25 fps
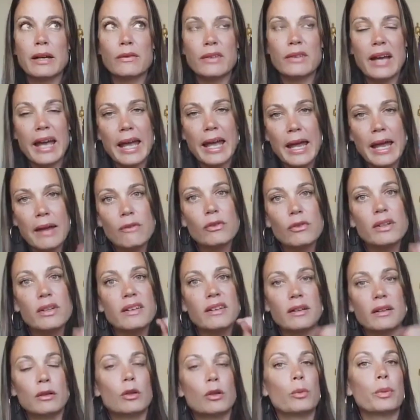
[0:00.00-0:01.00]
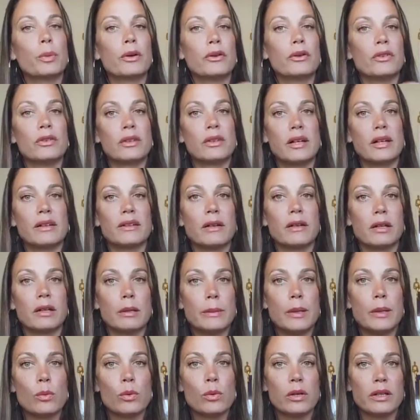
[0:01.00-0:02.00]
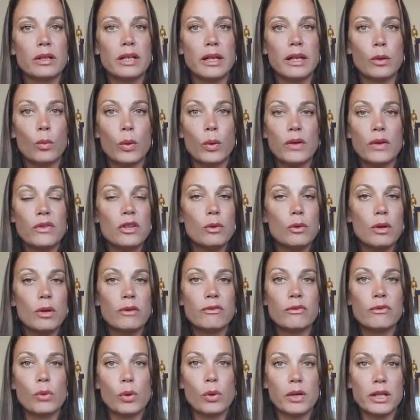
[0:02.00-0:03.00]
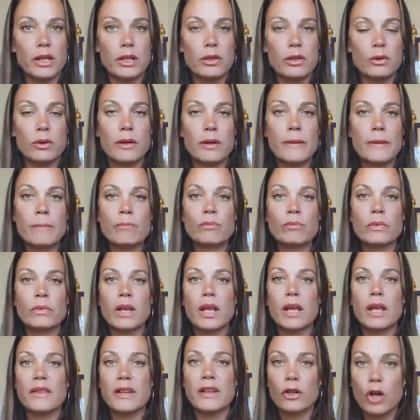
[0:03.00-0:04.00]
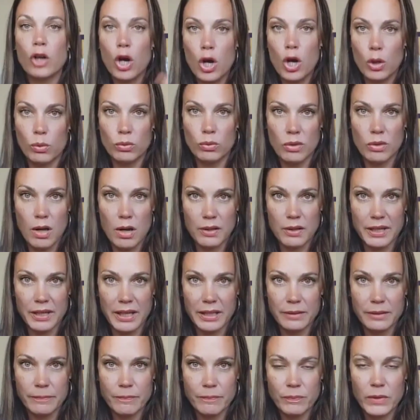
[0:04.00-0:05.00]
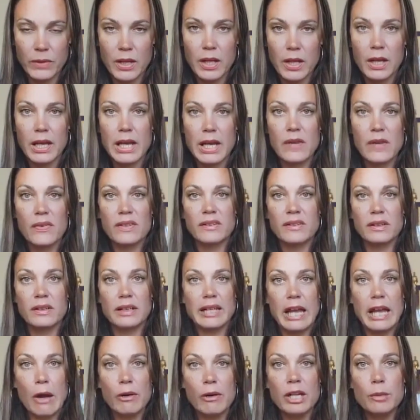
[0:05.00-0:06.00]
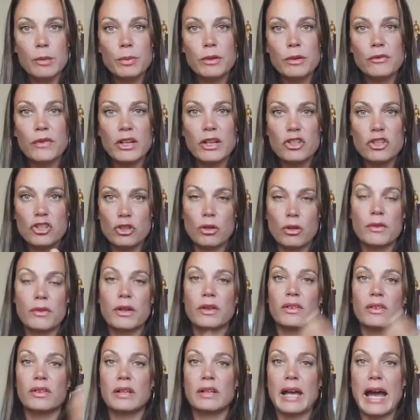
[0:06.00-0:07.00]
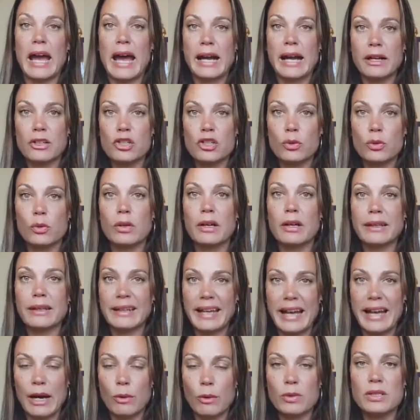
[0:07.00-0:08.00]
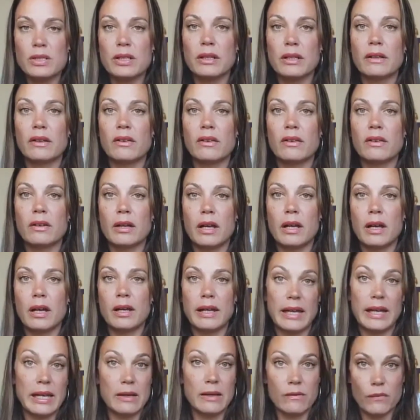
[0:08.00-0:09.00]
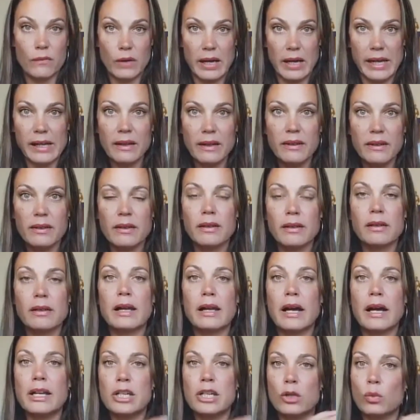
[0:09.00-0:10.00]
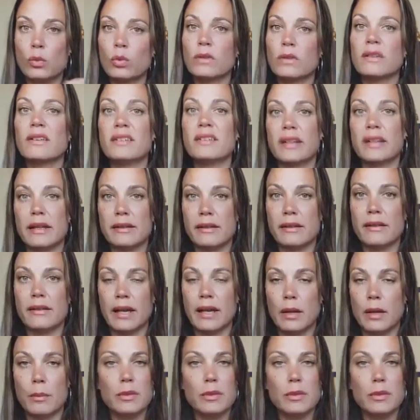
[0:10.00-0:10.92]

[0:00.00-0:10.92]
every single person that's going to be working with you and for you their own login. If it's an accounting professional, there's an actual accountant invite that you will send them,